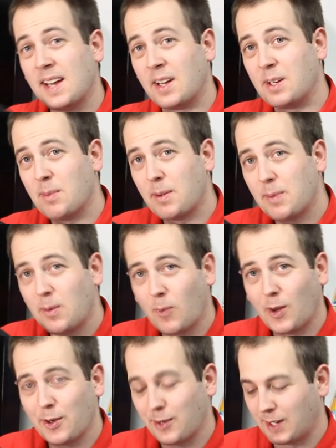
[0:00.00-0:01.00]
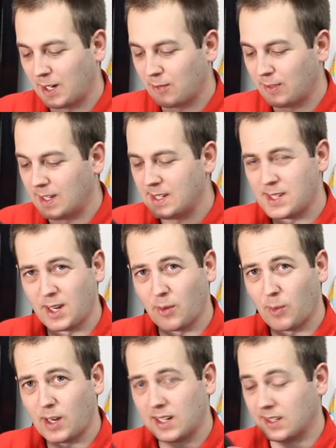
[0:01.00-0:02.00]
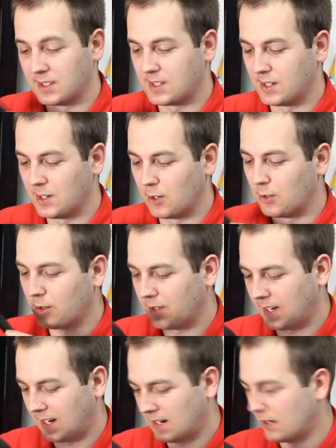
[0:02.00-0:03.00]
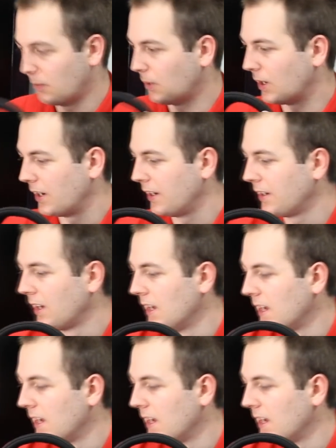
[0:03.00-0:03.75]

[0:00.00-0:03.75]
Now you might be wondering if these are wireless, and no, they are wired.